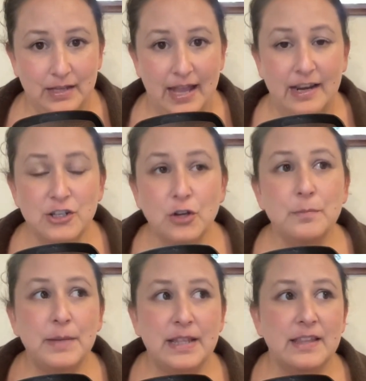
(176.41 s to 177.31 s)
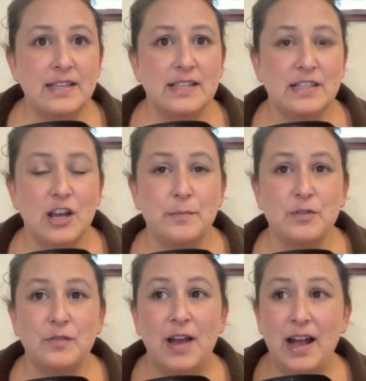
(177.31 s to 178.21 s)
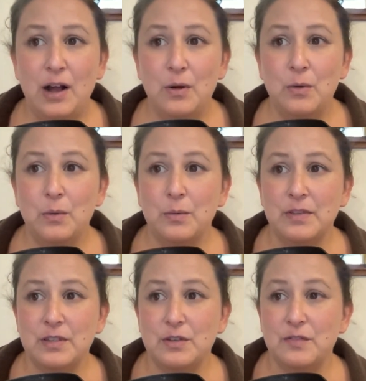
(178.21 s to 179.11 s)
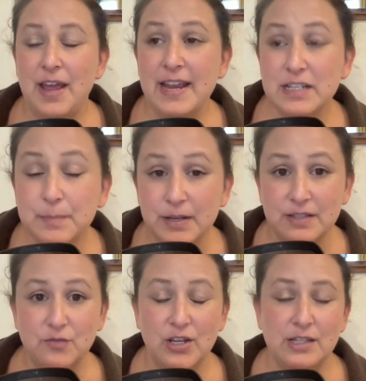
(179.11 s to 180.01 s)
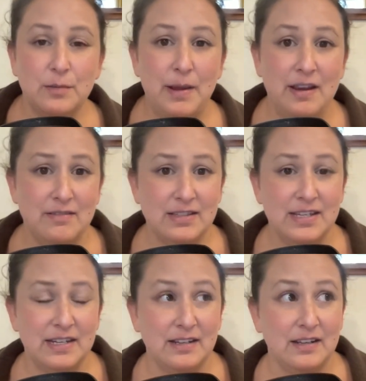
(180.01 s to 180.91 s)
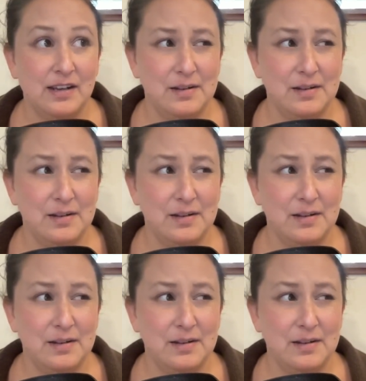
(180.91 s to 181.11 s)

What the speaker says: and I don't mean this in terms of how the sort of experts of gentle parenting